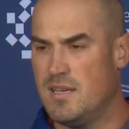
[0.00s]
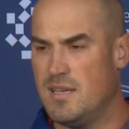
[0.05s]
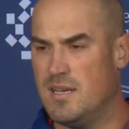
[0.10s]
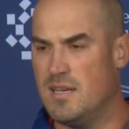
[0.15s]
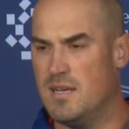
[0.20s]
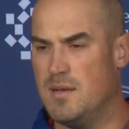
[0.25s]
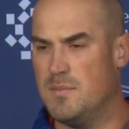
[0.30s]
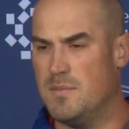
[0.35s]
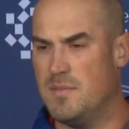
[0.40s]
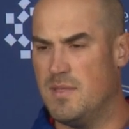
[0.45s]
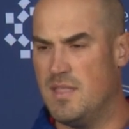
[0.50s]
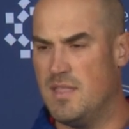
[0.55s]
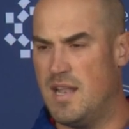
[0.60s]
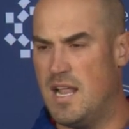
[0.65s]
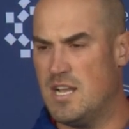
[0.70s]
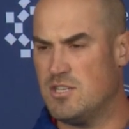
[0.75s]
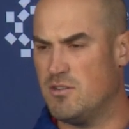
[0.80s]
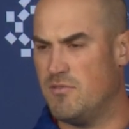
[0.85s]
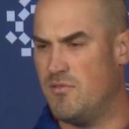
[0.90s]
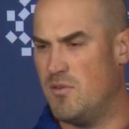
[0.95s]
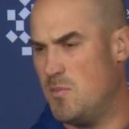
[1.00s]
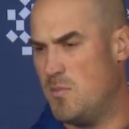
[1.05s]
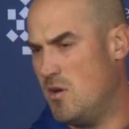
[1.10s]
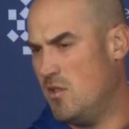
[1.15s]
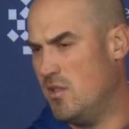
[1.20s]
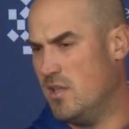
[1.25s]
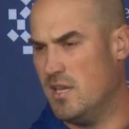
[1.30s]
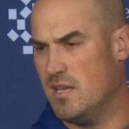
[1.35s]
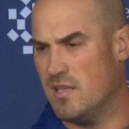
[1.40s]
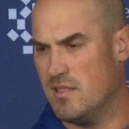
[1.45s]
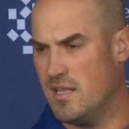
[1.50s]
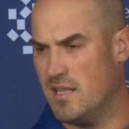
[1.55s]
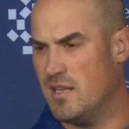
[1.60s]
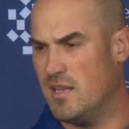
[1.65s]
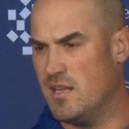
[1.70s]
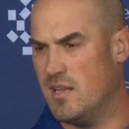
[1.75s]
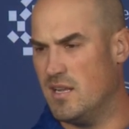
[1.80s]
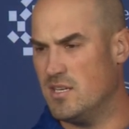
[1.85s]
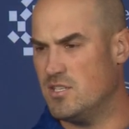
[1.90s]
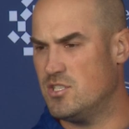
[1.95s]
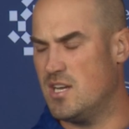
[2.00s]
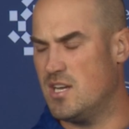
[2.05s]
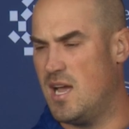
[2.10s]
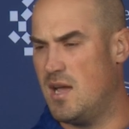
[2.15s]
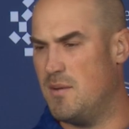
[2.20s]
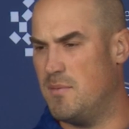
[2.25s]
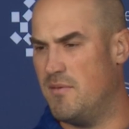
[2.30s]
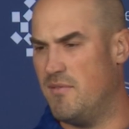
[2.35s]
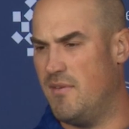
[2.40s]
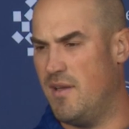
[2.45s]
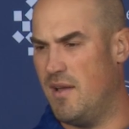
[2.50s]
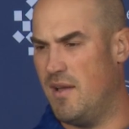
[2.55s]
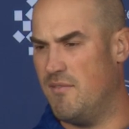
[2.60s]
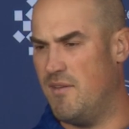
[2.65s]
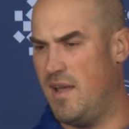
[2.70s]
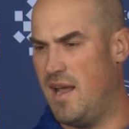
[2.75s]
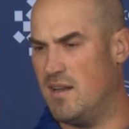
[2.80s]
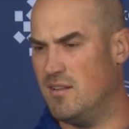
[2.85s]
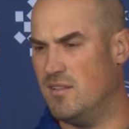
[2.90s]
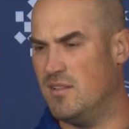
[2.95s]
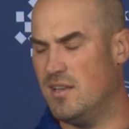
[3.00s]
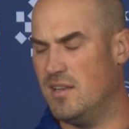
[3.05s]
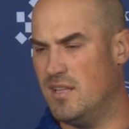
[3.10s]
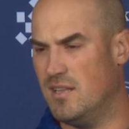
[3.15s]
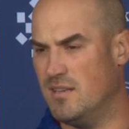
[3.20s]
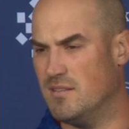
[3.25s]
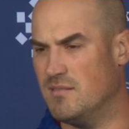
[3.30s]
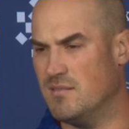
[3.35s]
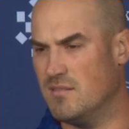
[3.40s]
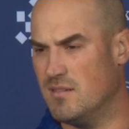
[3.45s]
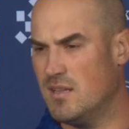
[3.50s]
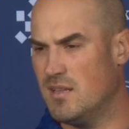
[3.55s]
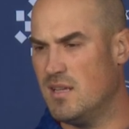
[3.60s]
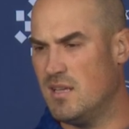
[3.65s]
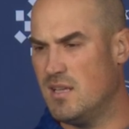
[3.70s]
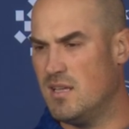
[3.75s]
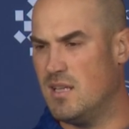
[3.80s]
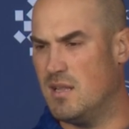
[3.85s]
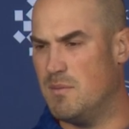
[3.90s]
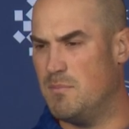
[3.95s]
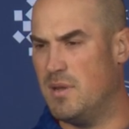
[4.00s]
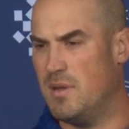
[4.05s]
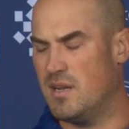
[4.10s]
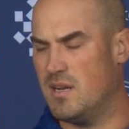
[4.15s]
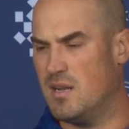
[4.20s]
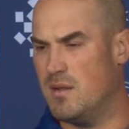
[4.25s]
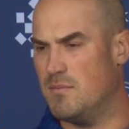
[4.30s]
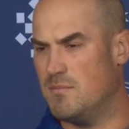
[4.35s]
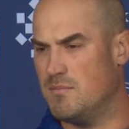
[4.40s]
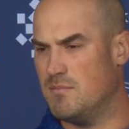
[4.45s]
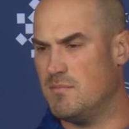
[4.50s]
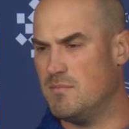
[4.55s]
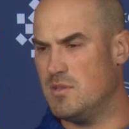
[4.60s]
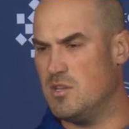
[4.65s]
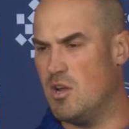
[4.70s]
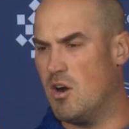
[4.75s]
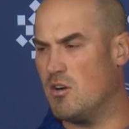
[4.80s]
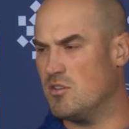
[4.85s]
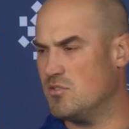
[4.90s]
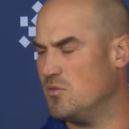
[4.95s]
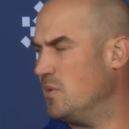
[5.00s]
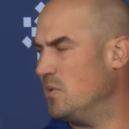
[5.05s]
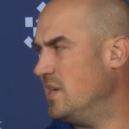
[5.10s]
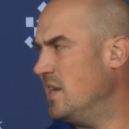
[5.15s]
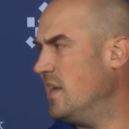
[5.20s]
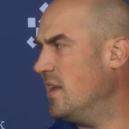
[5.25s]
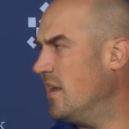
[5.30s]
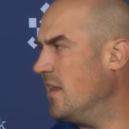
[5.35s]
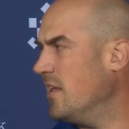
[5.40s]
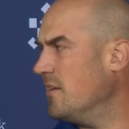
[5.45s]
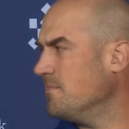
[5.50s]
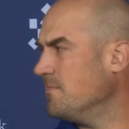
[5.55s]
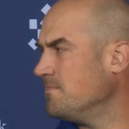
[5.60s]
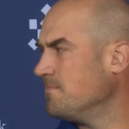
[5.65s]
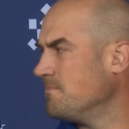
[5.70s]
um, in the National Football League, and they did a nice job of, of handling it and, and picking up yards when we needed it.